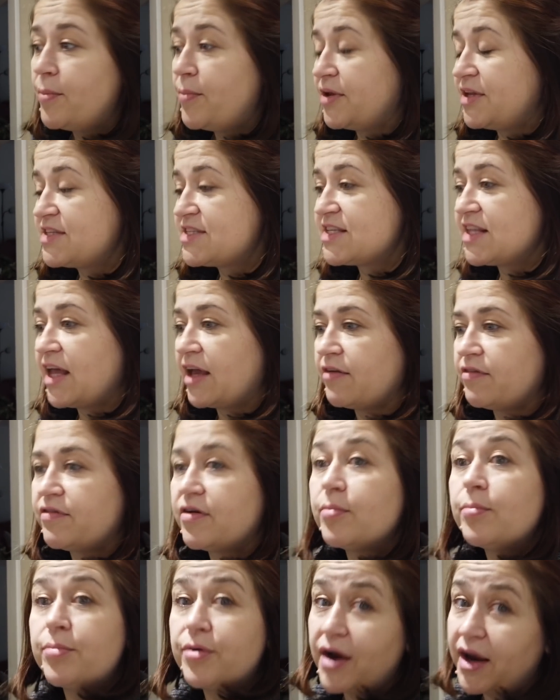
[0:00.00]
But it's life.
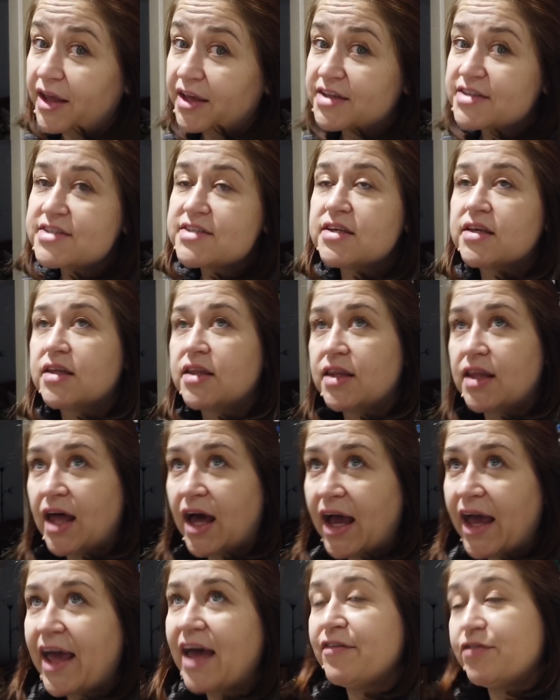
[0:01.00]
Brakes.
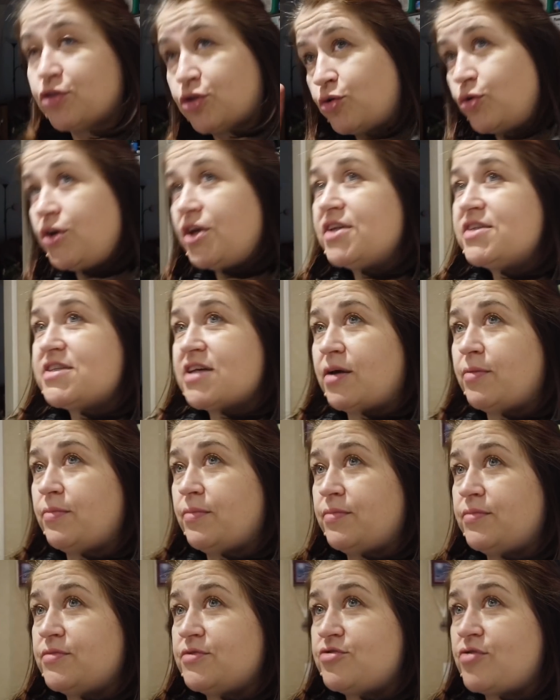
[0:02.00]
I have two kids
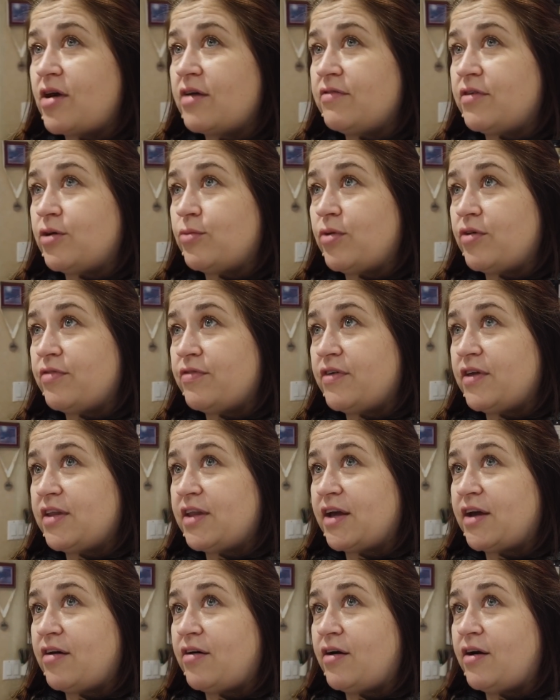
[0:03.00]
I'm driving with
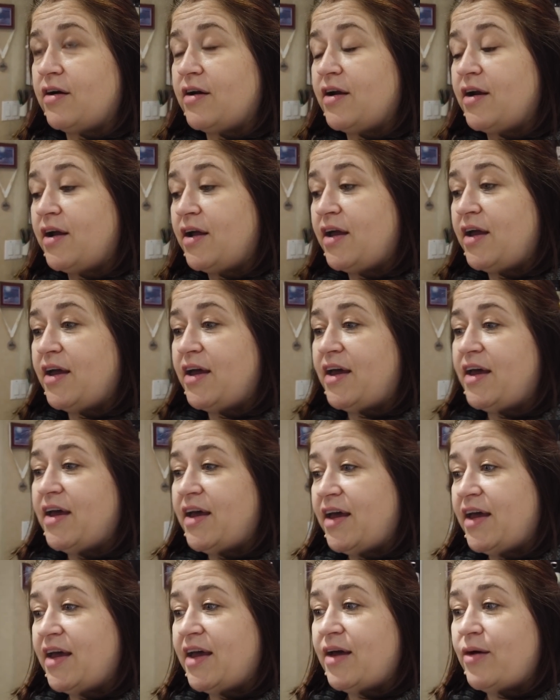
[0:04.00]
in a car.
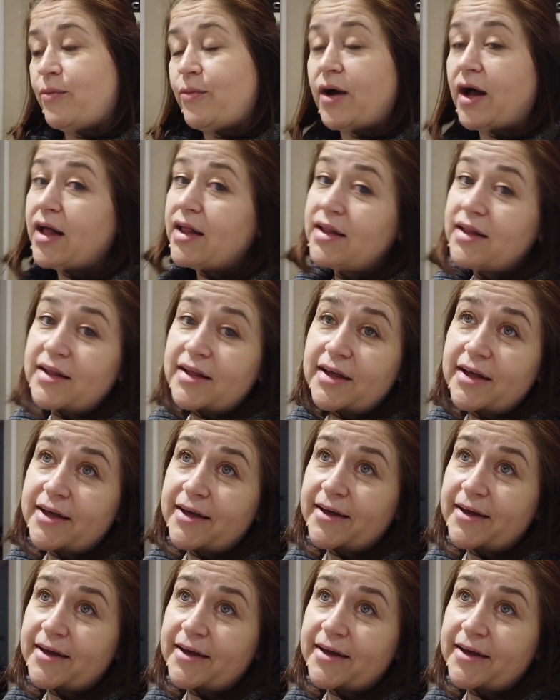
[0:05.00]
Well,